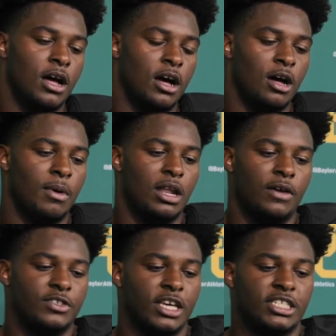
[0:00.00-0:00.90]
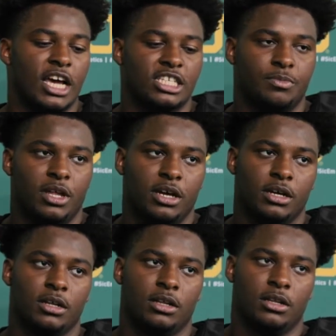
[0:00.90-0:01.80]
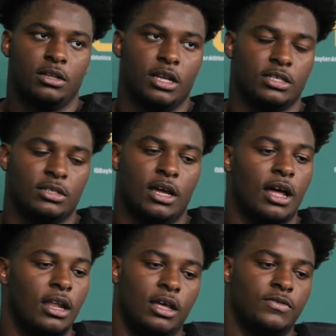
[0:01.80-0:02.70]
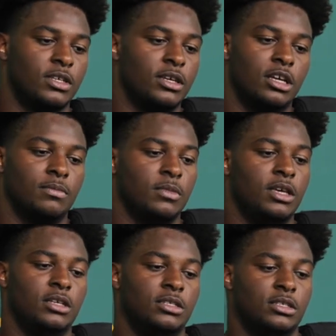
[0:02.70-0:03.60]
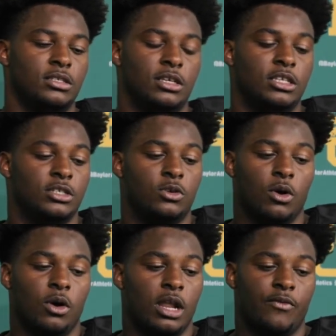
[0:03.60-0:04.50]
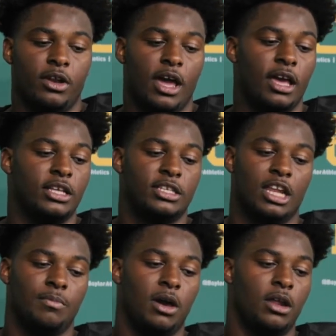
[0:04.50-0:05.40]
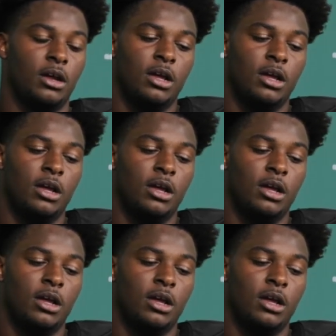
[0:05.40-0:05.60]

I love seeing Jackson Player. I love seeing him. He's growing every day. He's getting better.